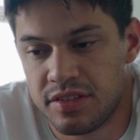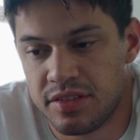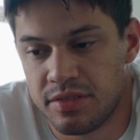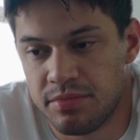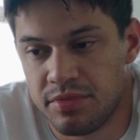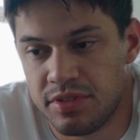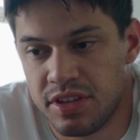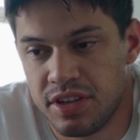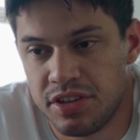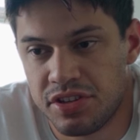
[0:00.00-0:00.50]

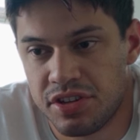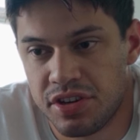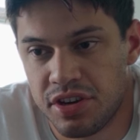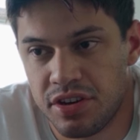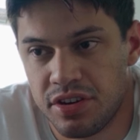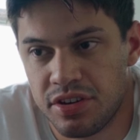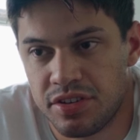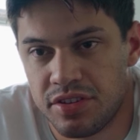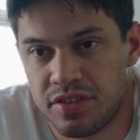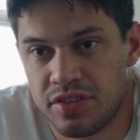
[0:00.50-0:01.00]
some
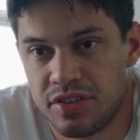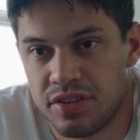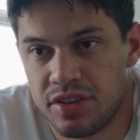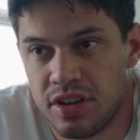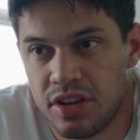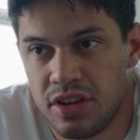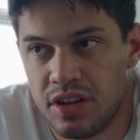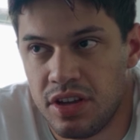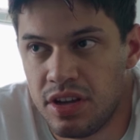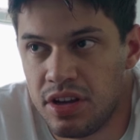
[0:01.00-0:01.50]
t-shirts,
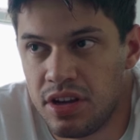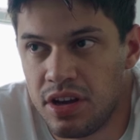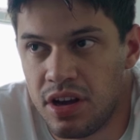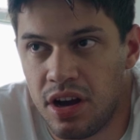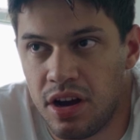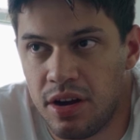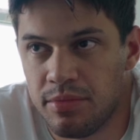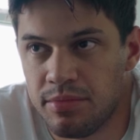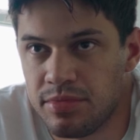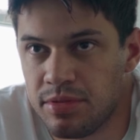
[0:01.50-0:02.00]

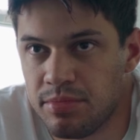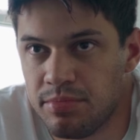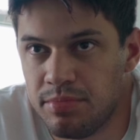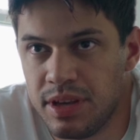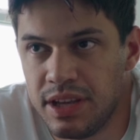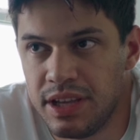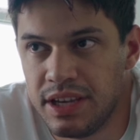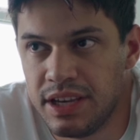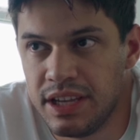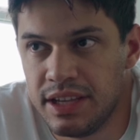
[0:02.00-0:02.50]
some
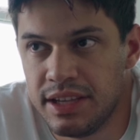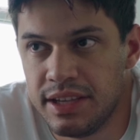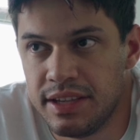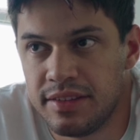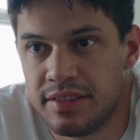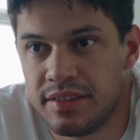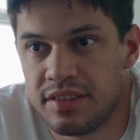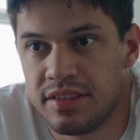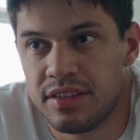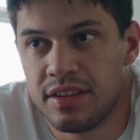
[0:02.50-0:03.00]

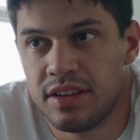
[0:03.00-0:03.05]
beanies.